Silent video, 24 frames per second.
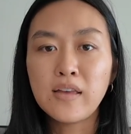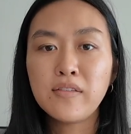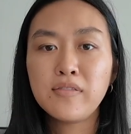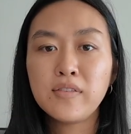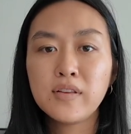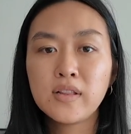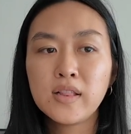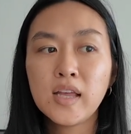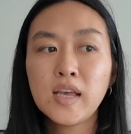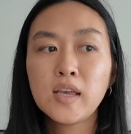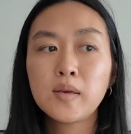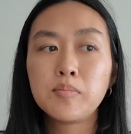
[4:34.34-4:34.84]
I
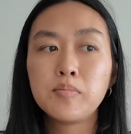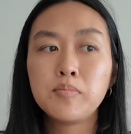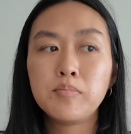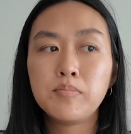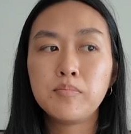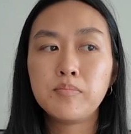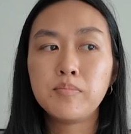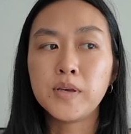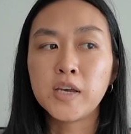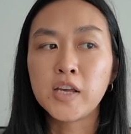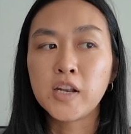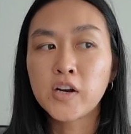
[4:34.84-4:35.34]
feel
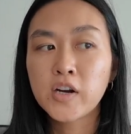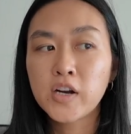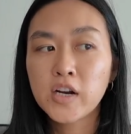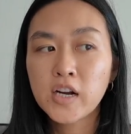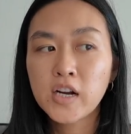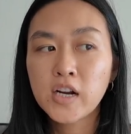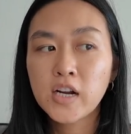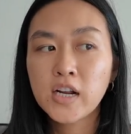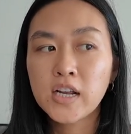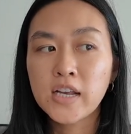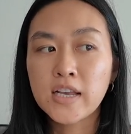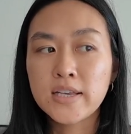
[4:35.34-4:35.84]
like
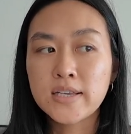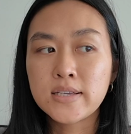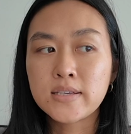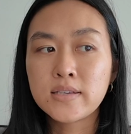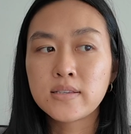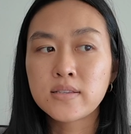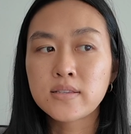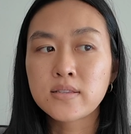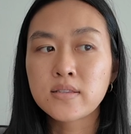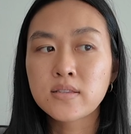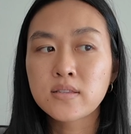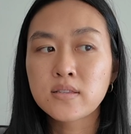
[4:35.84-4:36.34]
bitter
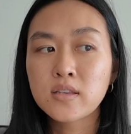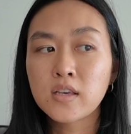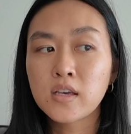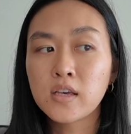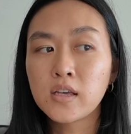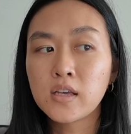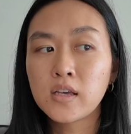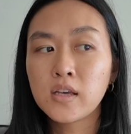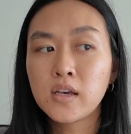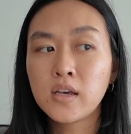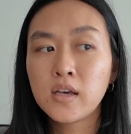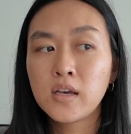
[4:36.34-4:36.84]
is
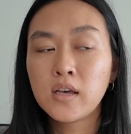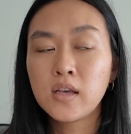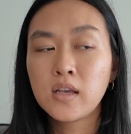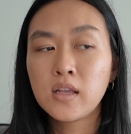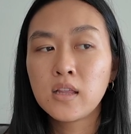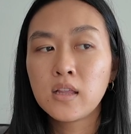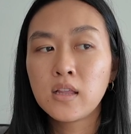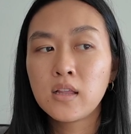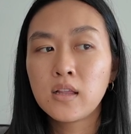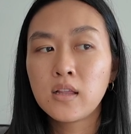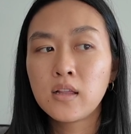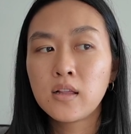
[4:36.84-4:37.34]

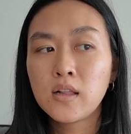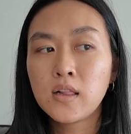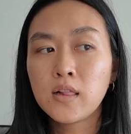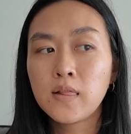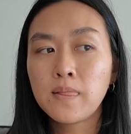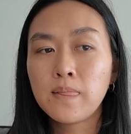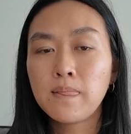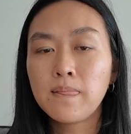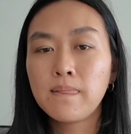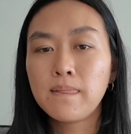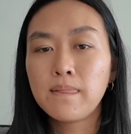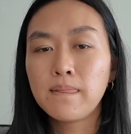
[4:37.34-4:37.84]

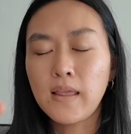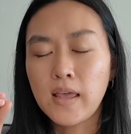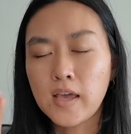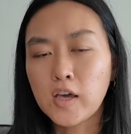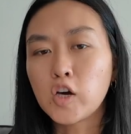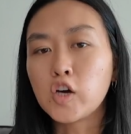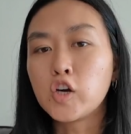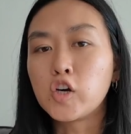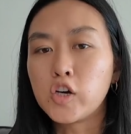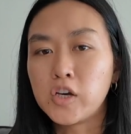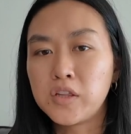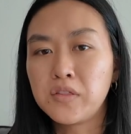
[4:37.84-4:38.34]

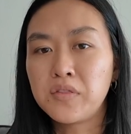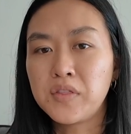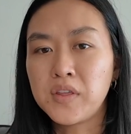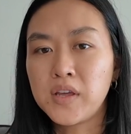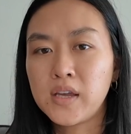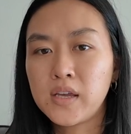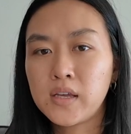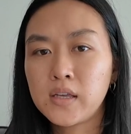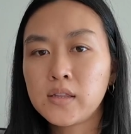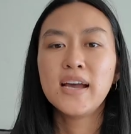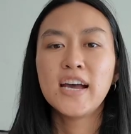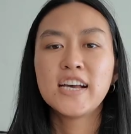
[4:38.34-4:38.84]
like a good
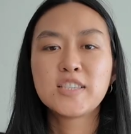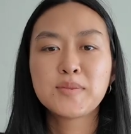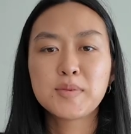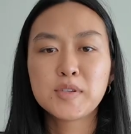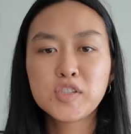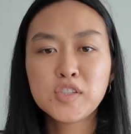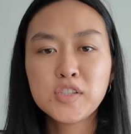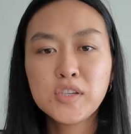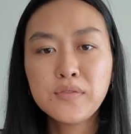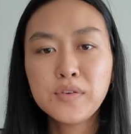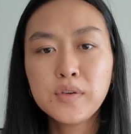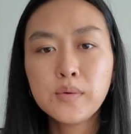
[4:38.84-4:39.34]
thing,
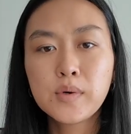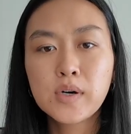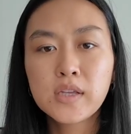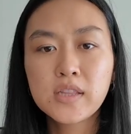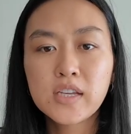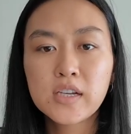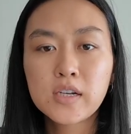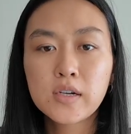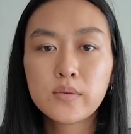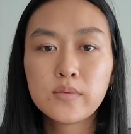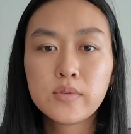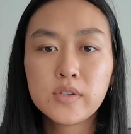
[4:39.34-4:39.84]
especially if you want
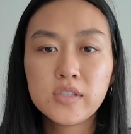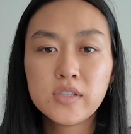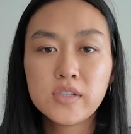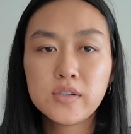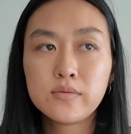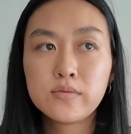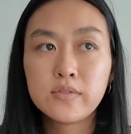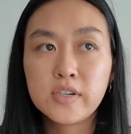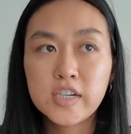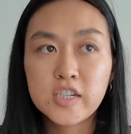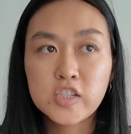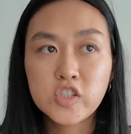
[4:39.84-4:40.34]
like a really
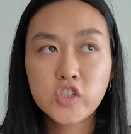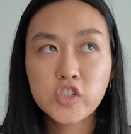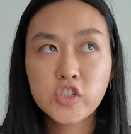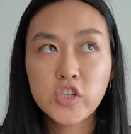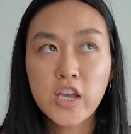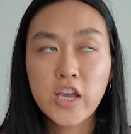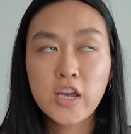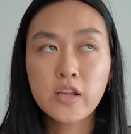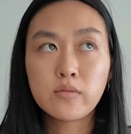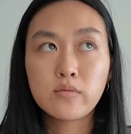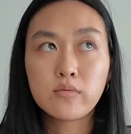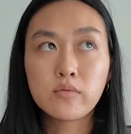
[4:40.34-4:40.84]
rich
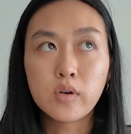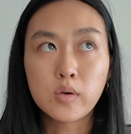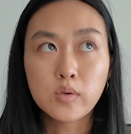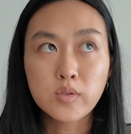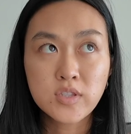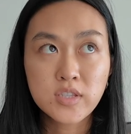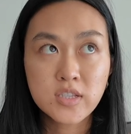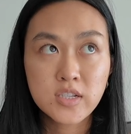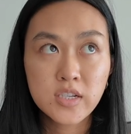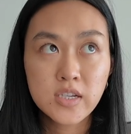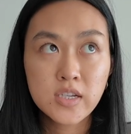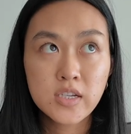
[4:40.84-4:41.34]
and
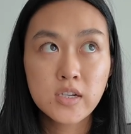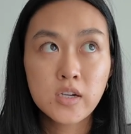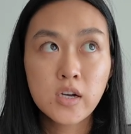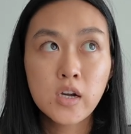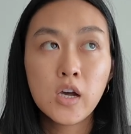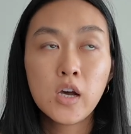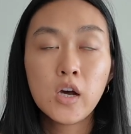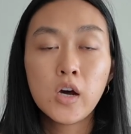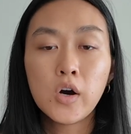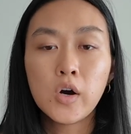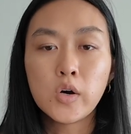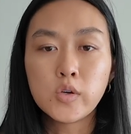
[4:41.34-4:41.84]
roasted
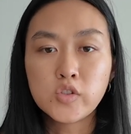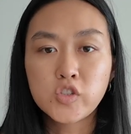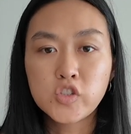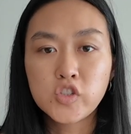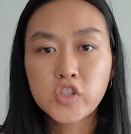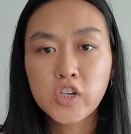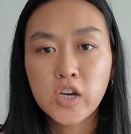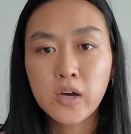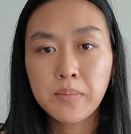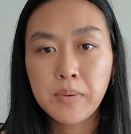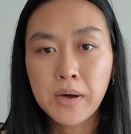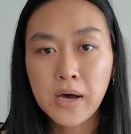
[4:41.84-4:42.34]

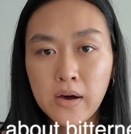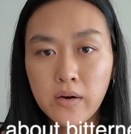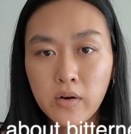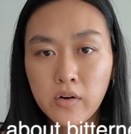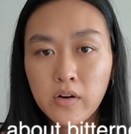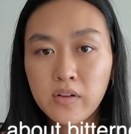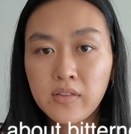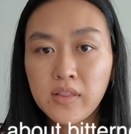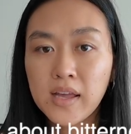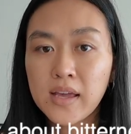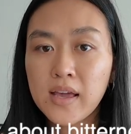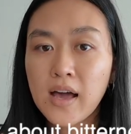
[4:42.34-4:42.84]
houjicha
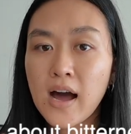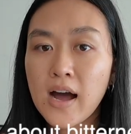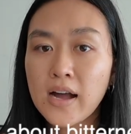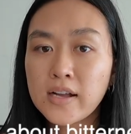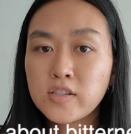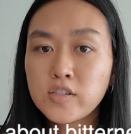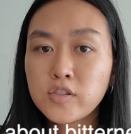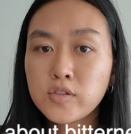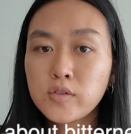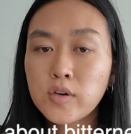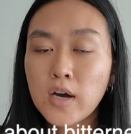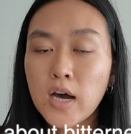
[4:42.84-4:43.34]
powder like I
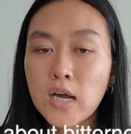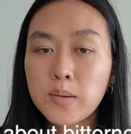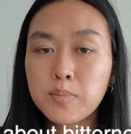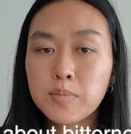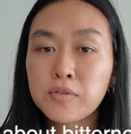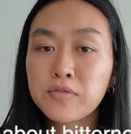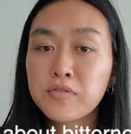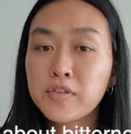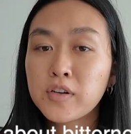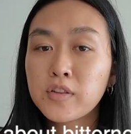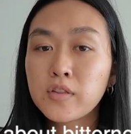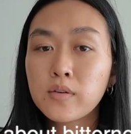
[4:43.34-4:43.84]
do. I
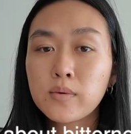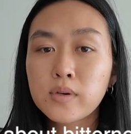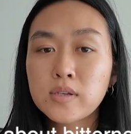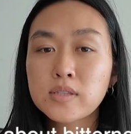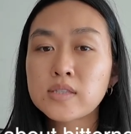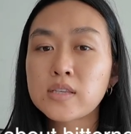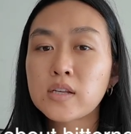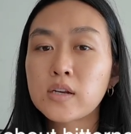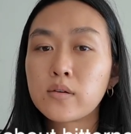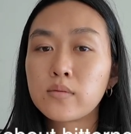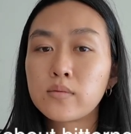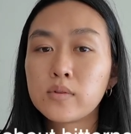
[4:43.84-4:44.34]
prefer the
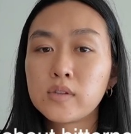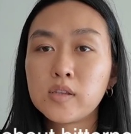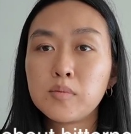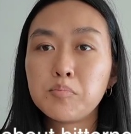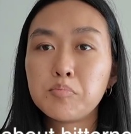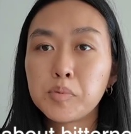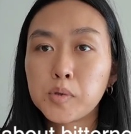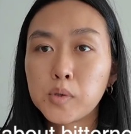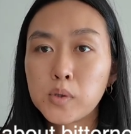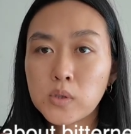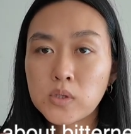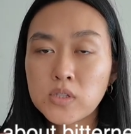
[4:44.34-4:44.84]
ones that are really
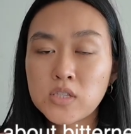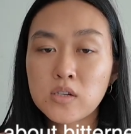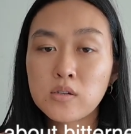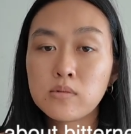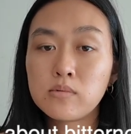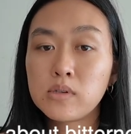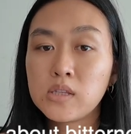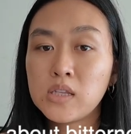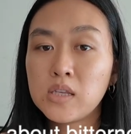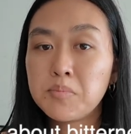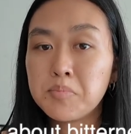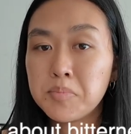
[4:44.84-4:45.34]
bold
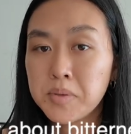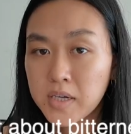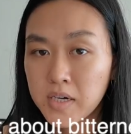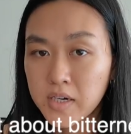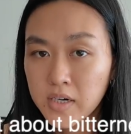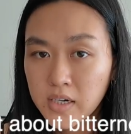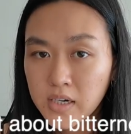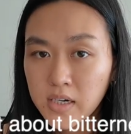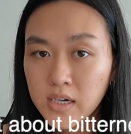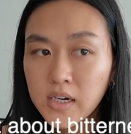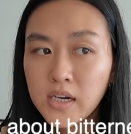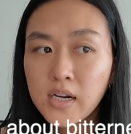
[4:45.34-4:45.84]
and really
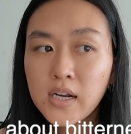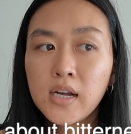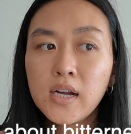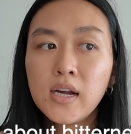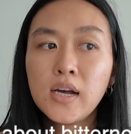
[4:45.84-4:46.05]
bitter,